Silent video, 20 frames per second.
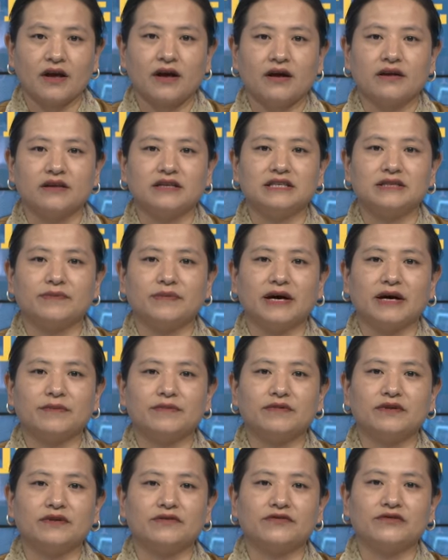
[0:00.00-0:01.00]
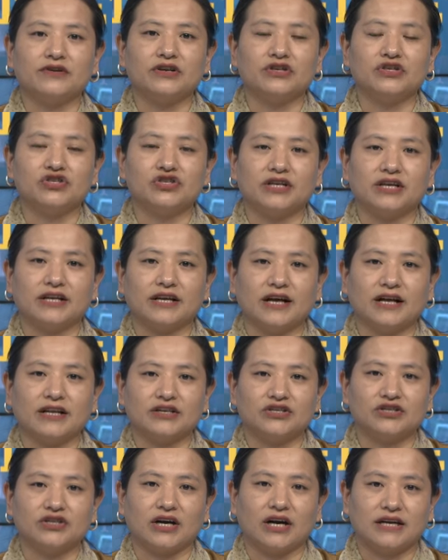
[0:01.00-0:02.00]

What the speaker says: The Department of Religion and Culture